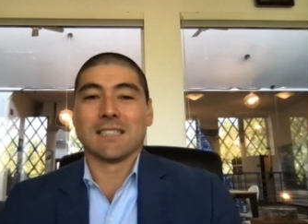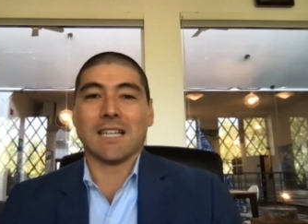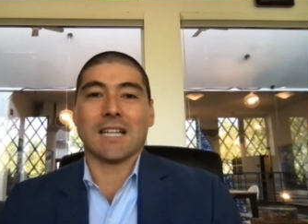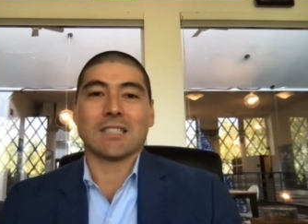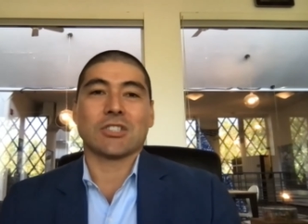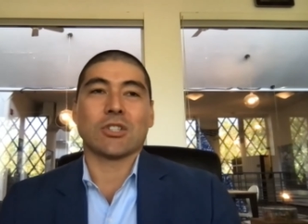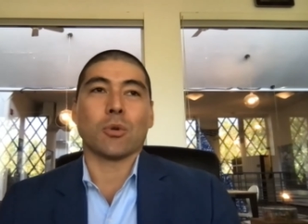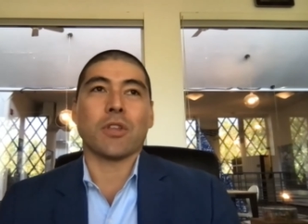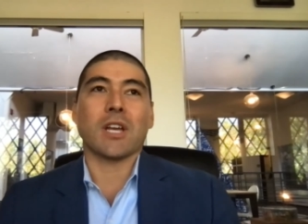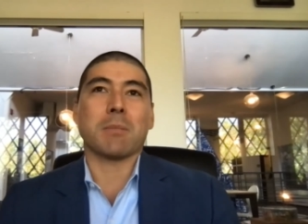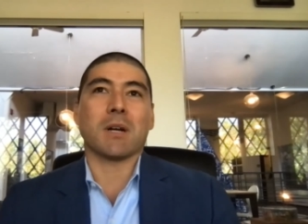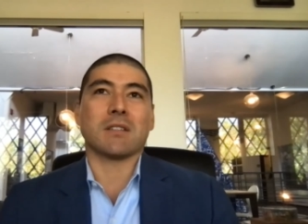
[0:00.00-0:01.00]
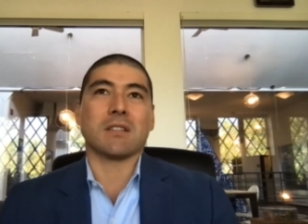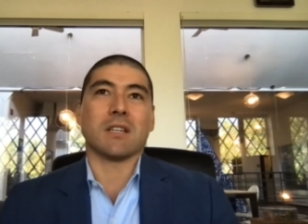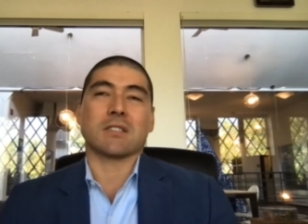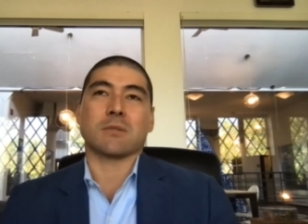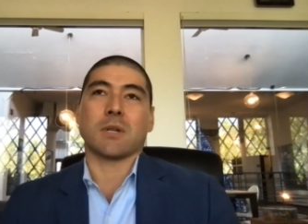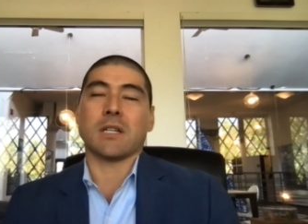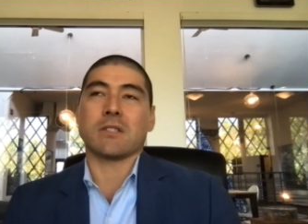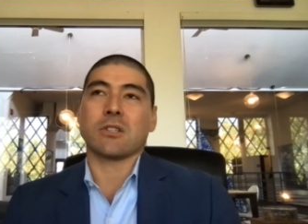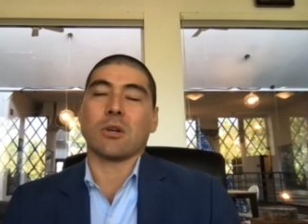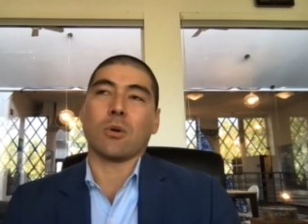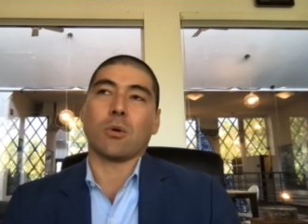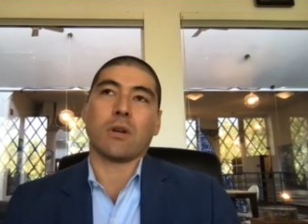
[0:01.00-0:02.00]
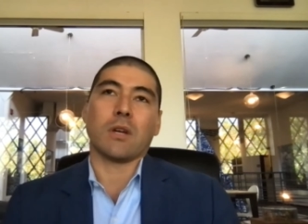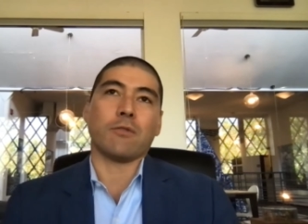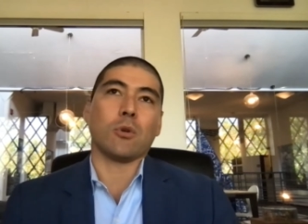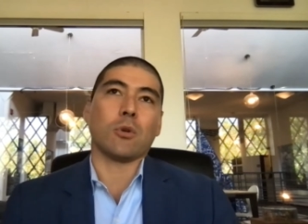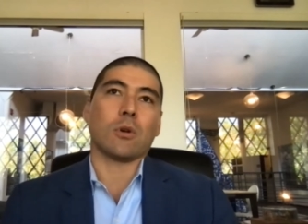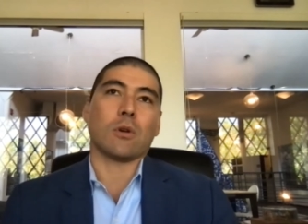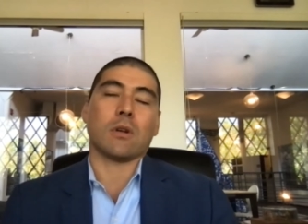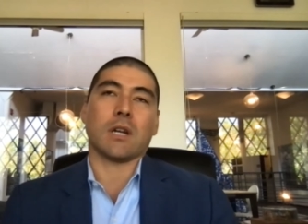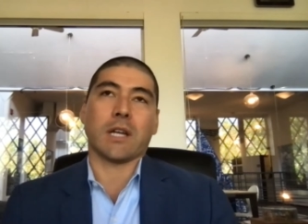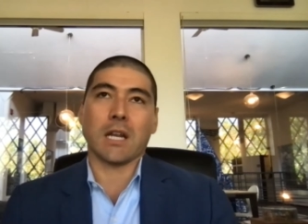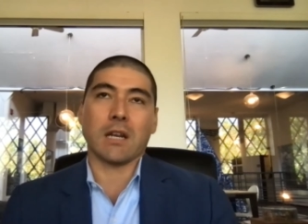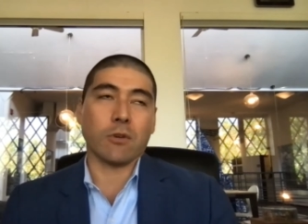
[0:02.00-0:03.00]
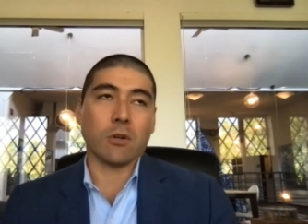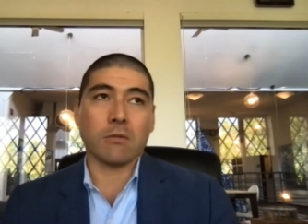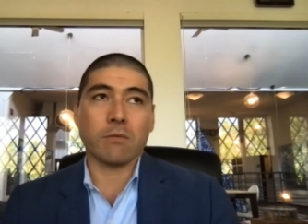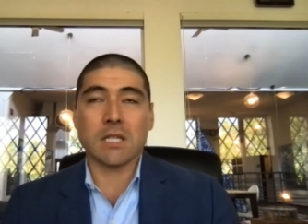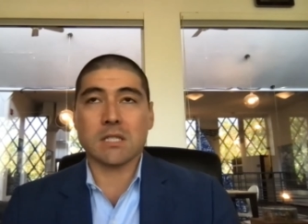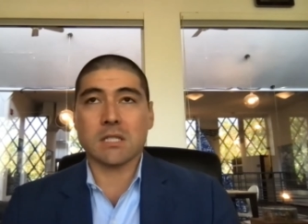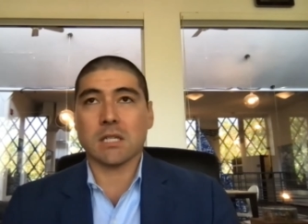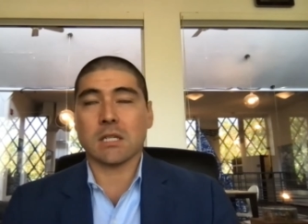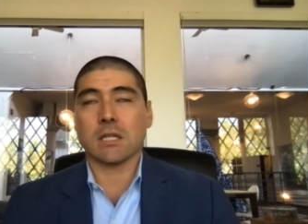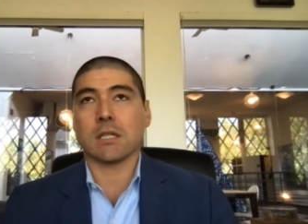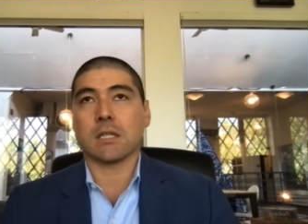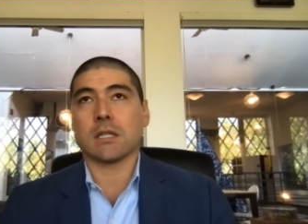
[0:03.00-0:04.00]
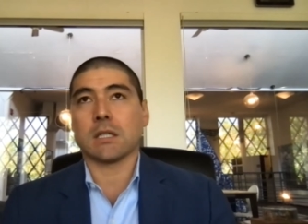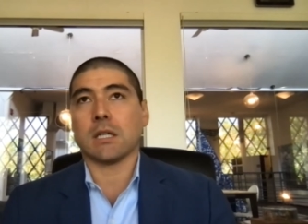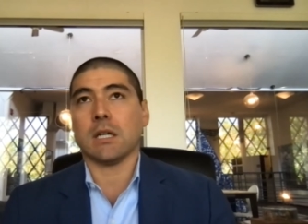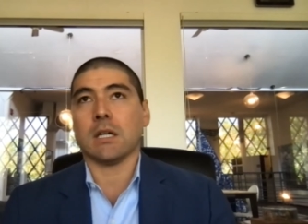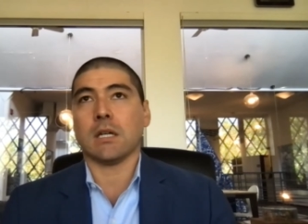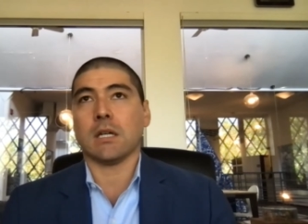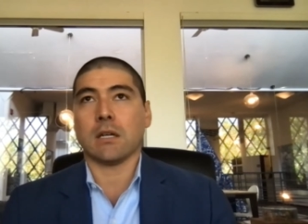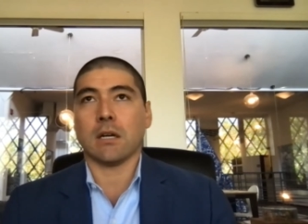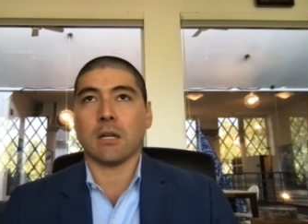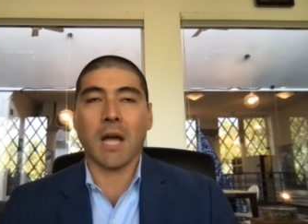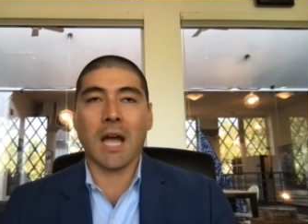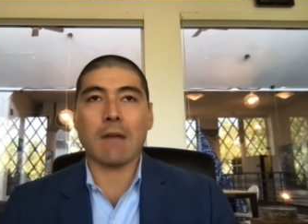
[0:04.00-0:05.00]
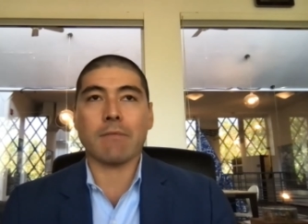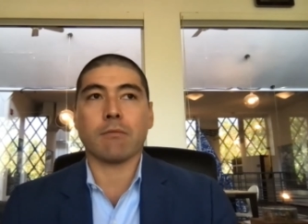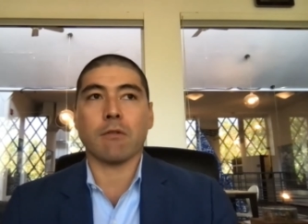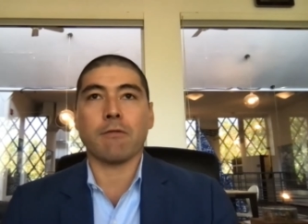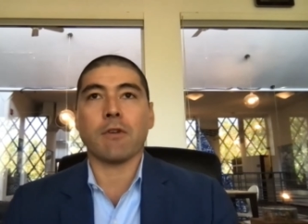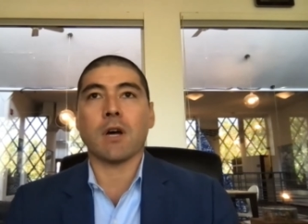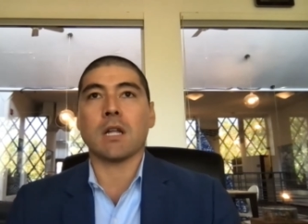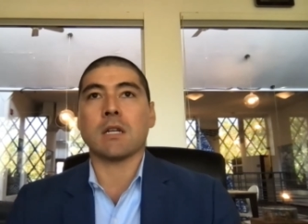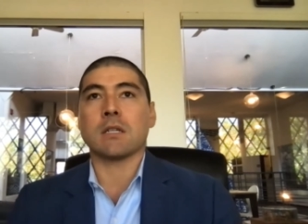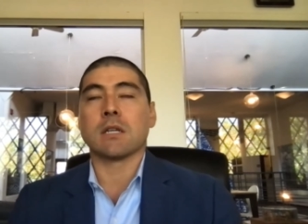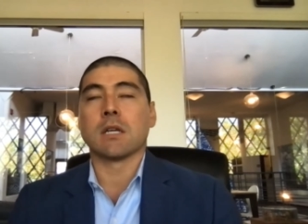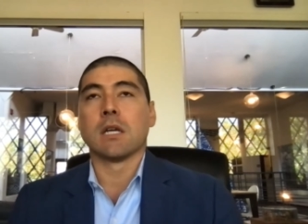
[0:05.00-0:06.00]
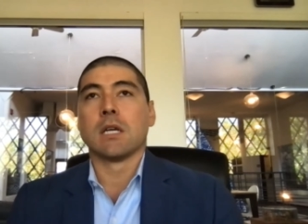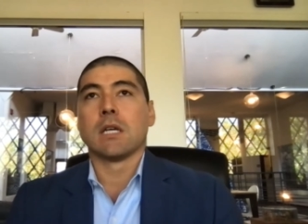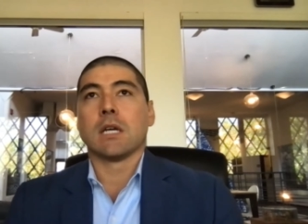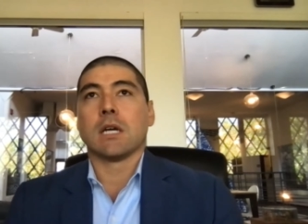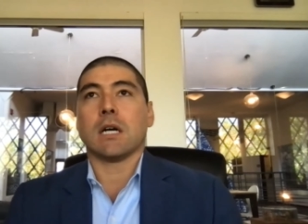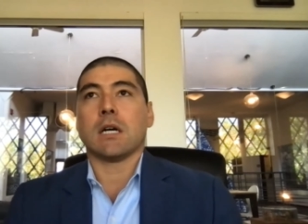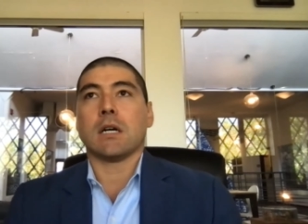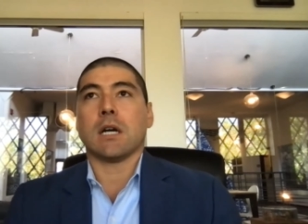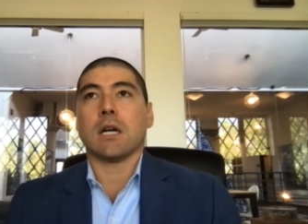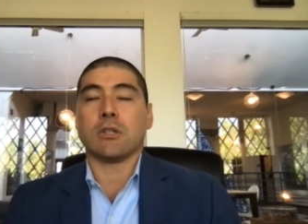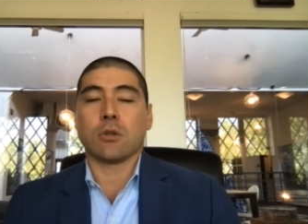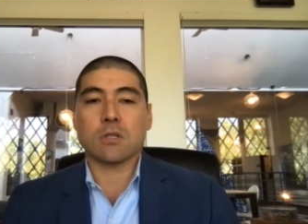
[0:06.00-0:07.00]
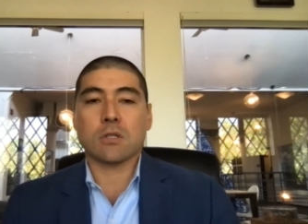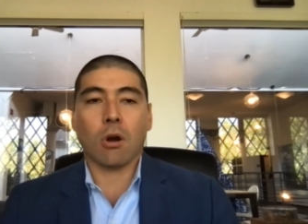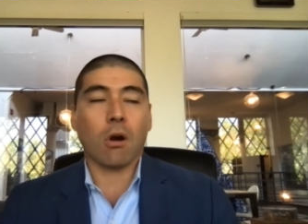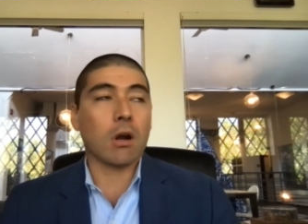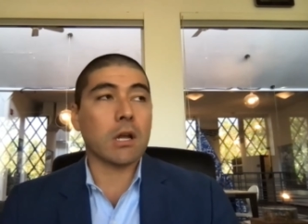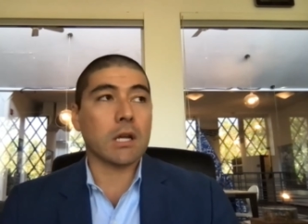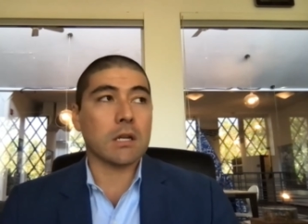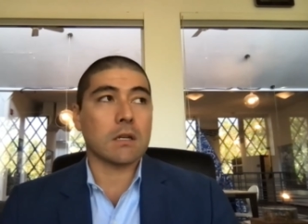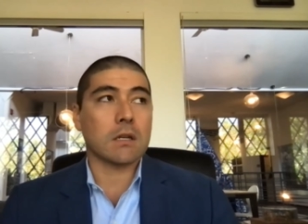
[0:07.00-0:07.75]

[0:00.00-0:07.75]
Yeah. So think about this, right? So if you're investing on behalf of the fund, and your target